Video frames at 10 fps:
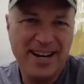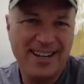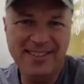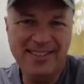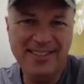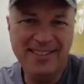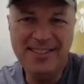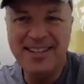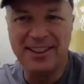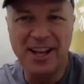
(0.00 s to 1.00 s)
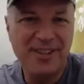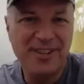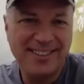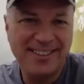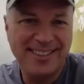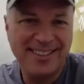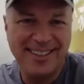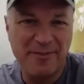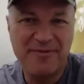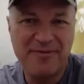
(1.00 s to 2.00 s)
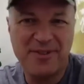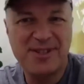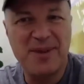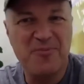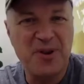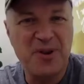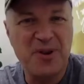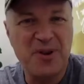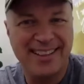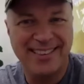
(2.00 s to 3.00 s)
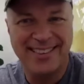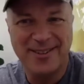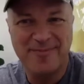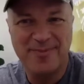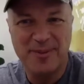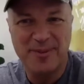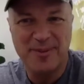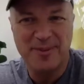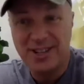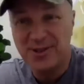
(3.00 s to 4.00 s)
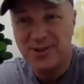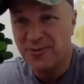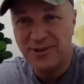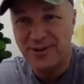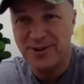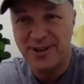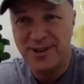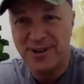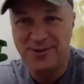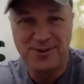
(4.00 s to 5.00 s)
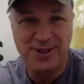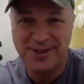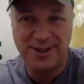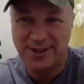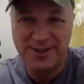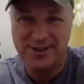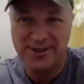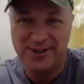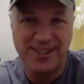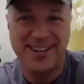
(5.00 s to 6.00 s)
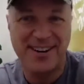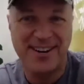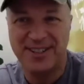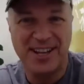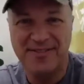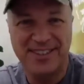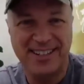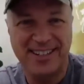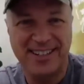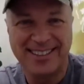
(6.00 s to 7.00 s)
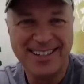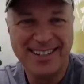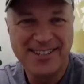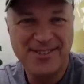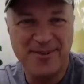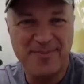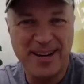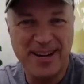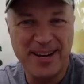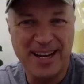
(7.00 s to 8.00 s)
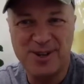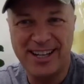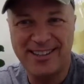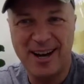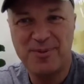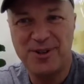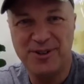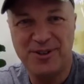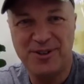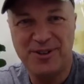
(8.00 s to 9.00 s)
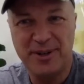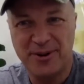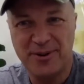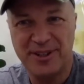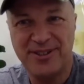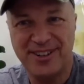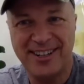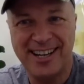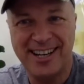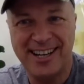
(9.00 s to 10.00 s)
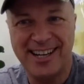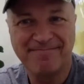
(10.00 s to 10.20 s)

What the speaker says: I love it. Remember that first time we met and the process you went through, how you just took to this stuff and loved it. So, man, I appreciate the opportunity to be on with you today.